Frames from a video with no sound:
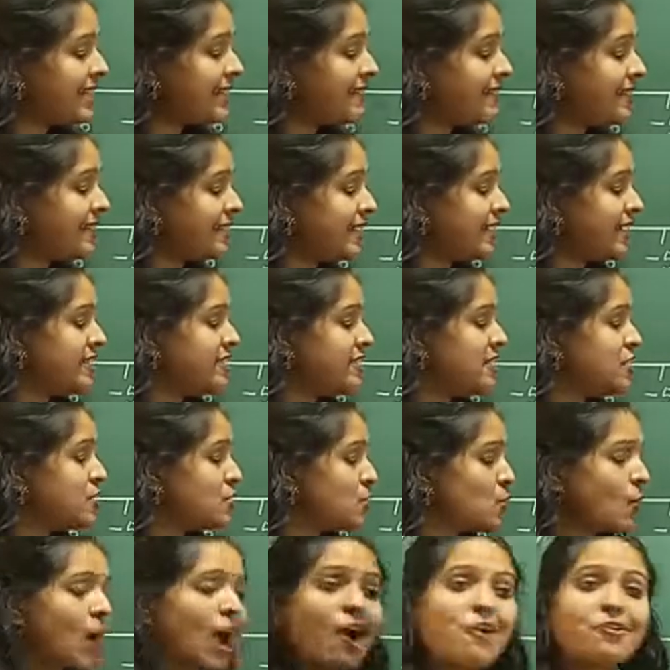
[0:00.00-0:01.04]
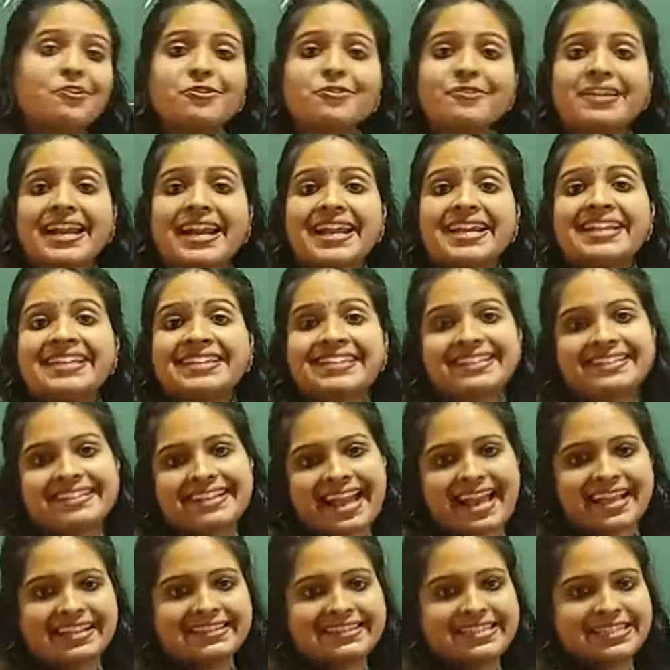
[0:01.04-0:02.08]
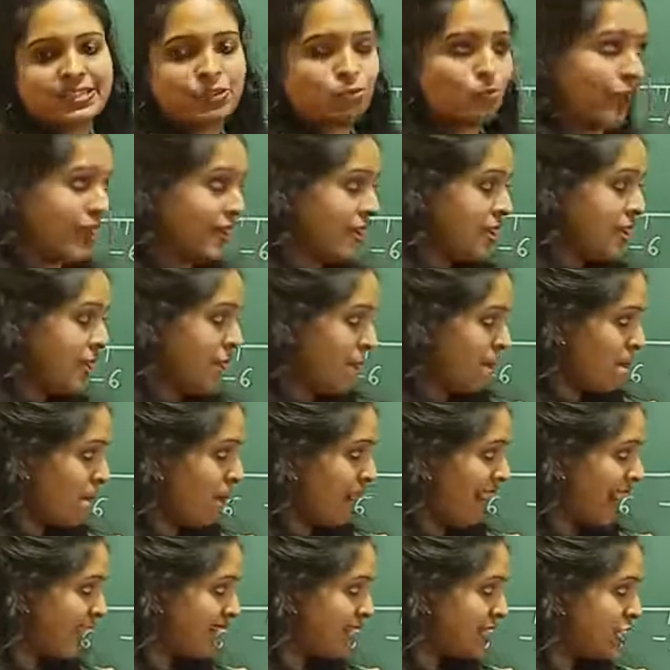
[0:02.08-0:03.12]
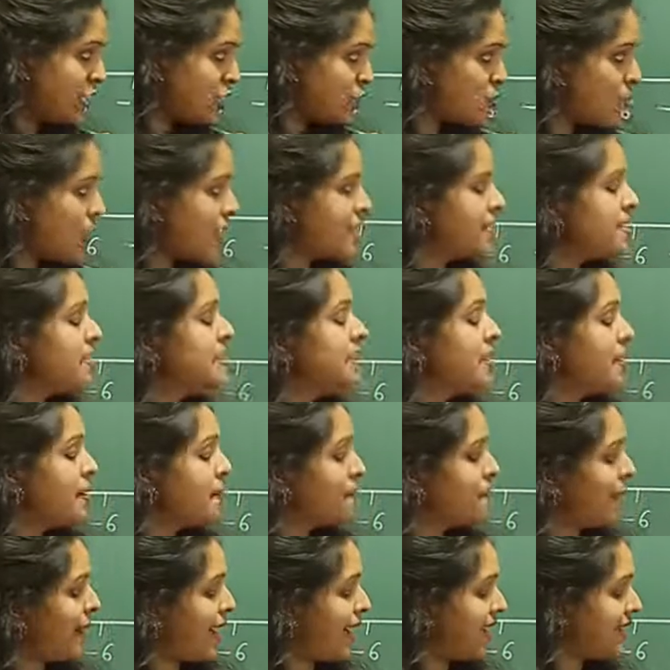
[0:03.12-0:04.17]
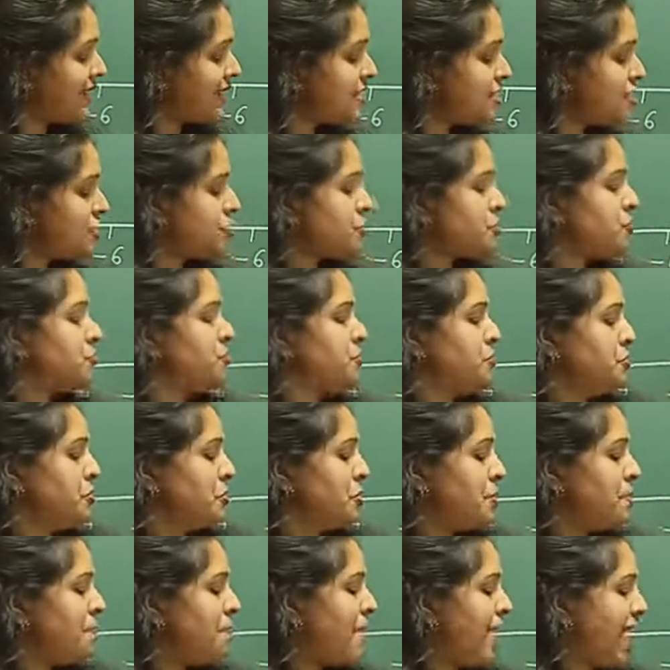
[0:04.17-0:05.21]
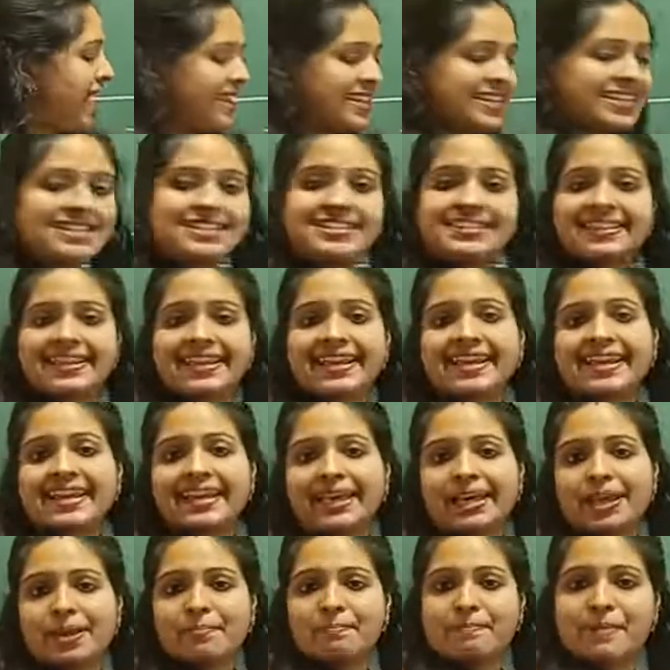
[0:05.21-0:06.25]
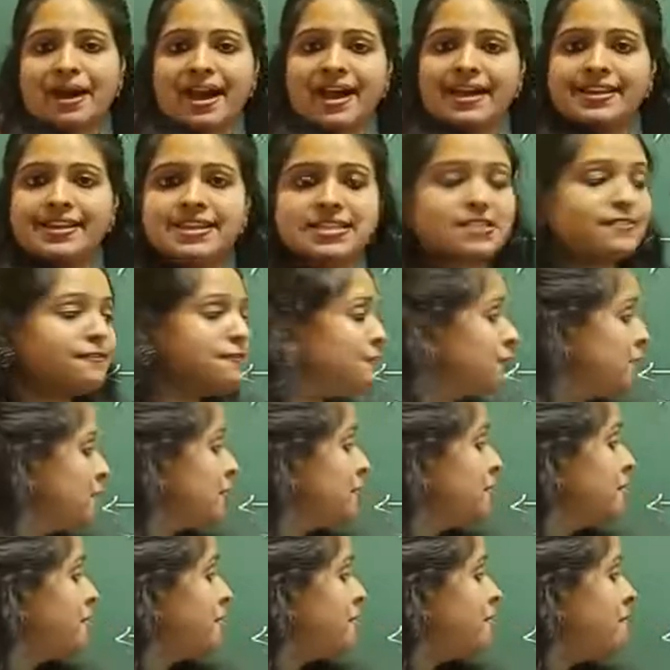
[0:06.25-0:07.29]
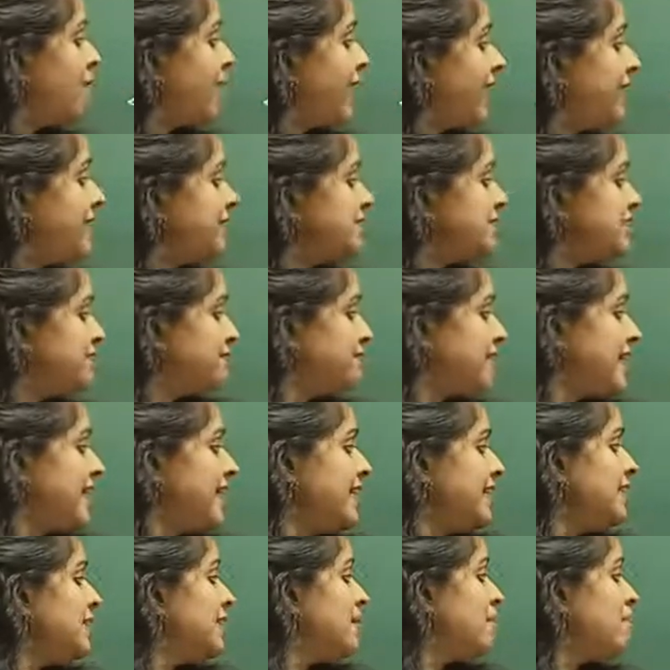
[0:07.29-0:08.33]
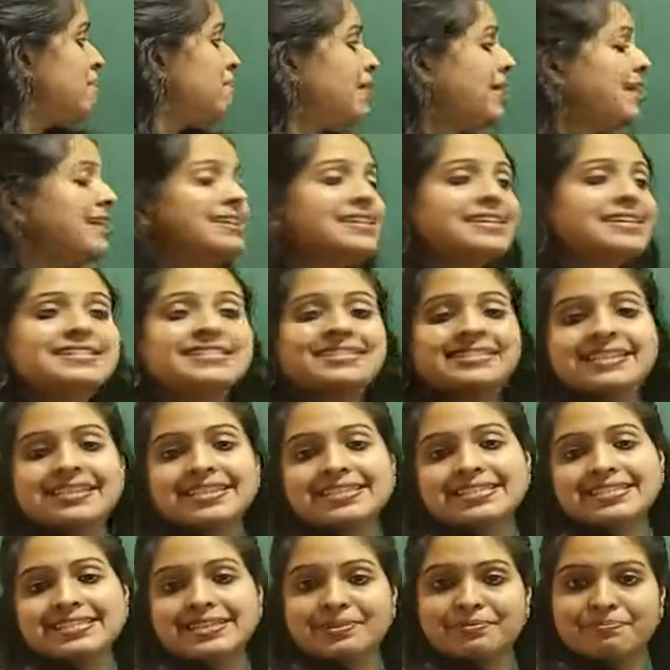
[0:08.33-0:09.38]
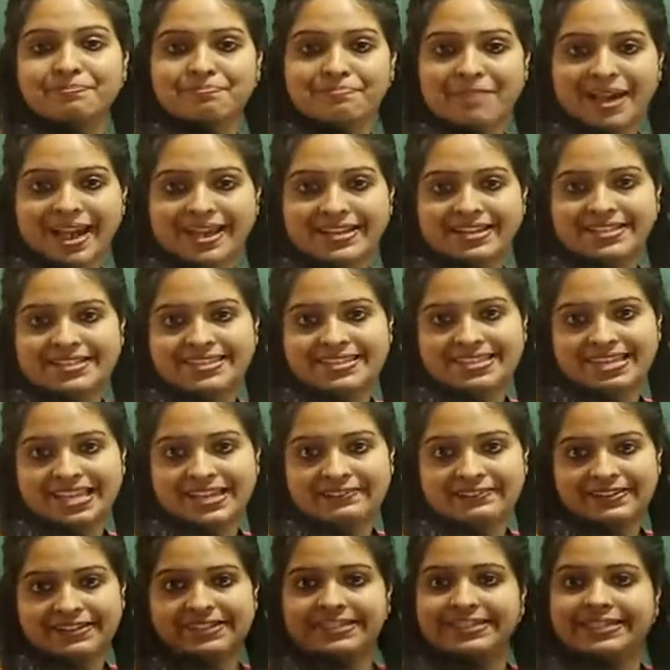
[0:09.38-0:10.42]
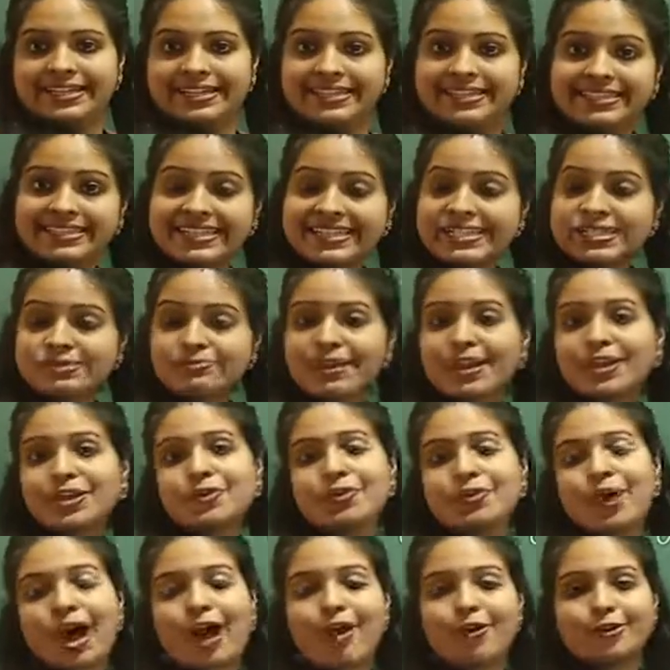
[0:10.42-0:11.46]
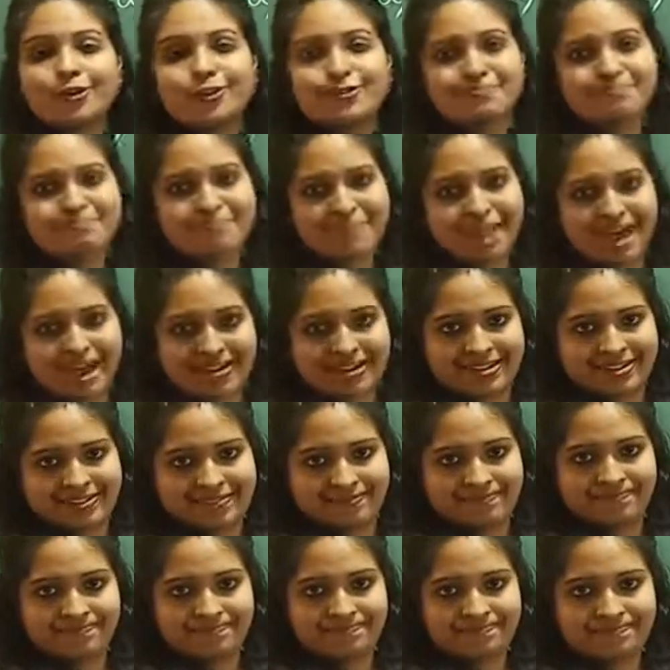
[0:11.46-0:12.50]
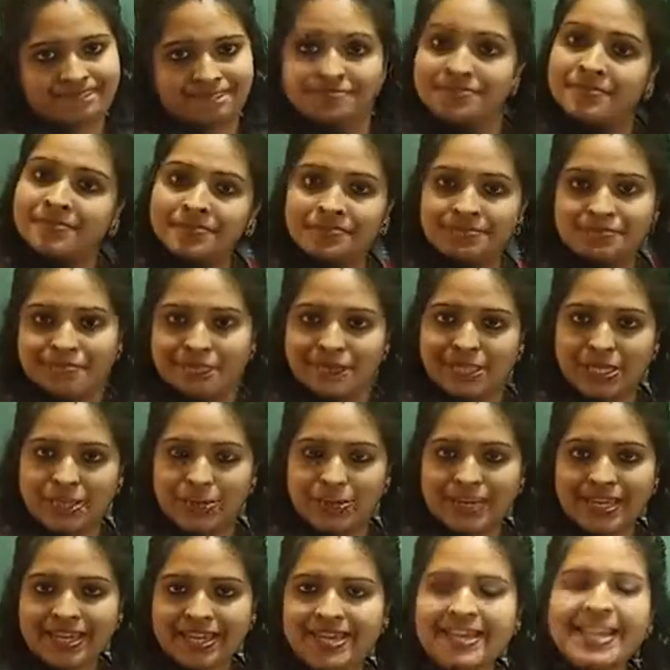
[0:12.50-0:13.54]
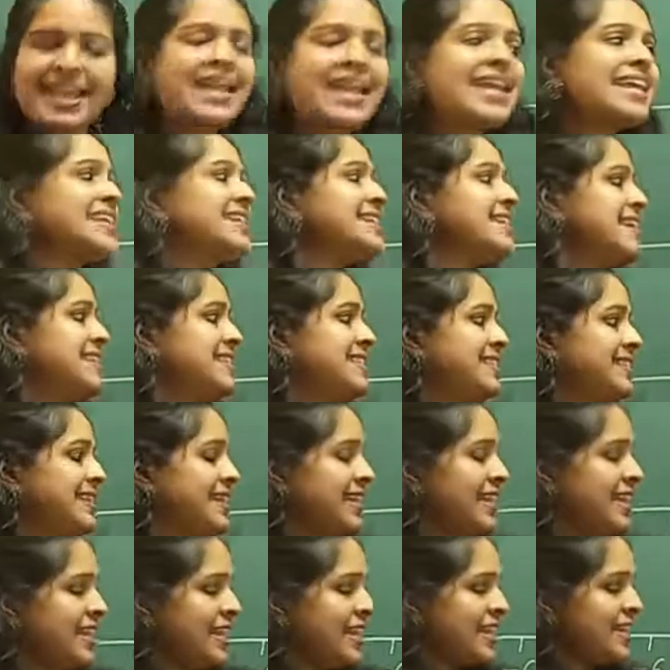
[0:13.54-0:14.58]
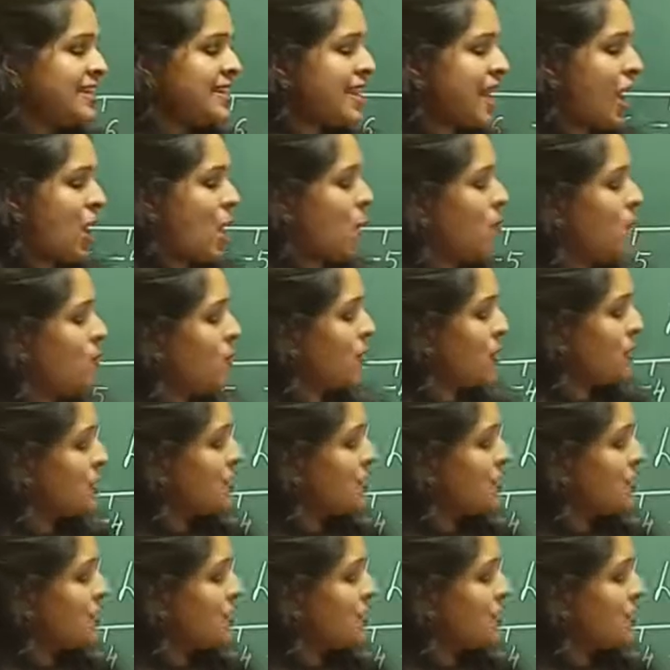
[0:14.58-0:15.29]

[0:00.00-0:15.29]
negative integers, you have to write in like this way: -1, -2, -3, -4, -5, -6, -7. In this way you have to mark. Okay, yes. Now,